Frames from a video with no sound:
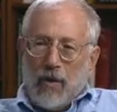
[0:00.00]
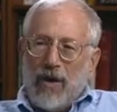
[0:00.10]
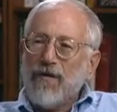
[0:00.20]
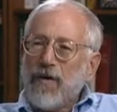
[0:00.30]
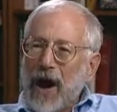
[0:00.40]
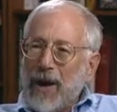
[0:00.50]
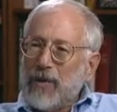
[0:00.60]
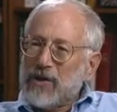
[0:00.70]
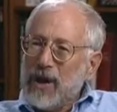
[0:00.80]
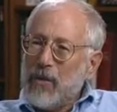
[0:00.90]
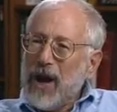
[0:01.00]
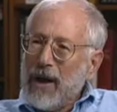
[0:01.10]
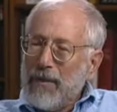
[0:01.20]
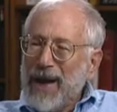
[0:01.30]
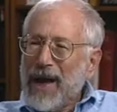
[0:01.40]
Invariably say,
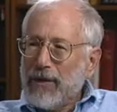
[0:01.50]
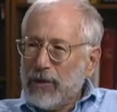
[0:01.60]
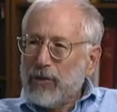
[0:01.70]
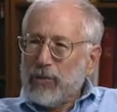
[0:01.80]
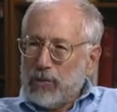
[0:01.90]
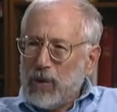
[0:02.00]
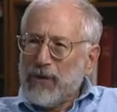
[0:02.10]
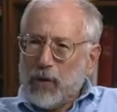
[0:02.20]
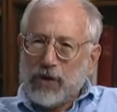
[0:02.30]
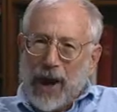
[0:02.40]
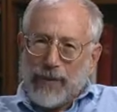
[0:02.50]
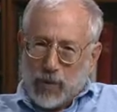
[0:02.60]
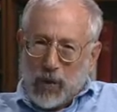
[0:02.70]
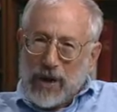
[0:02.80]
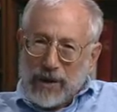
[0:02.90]
well, about 3 or 4 times
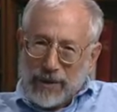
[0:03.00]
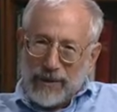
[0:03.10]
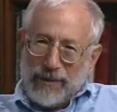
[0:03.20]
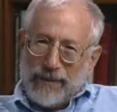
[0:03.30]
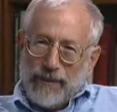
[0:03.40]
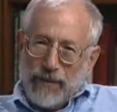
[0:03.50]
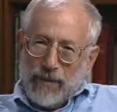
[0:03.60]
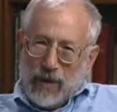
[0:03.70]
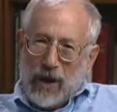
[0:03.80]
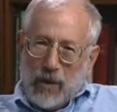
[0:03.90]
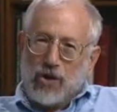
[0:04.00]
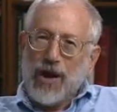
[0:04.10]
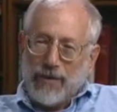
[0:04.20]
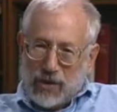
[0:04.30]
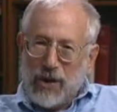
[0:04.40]
a week, you know, or
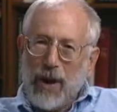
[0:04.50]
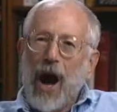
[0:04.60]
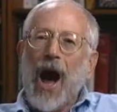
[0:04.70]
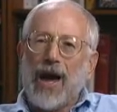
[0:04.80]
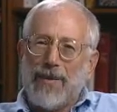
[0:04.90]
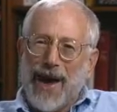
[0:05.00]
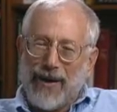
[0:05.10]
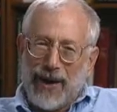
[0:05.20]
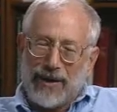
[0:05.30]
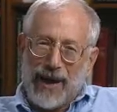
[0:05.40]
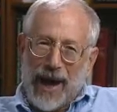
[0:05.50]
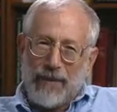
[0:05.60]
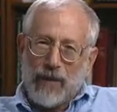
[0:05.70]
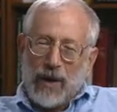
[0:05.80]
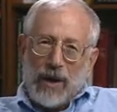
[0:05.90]
some high amount like that.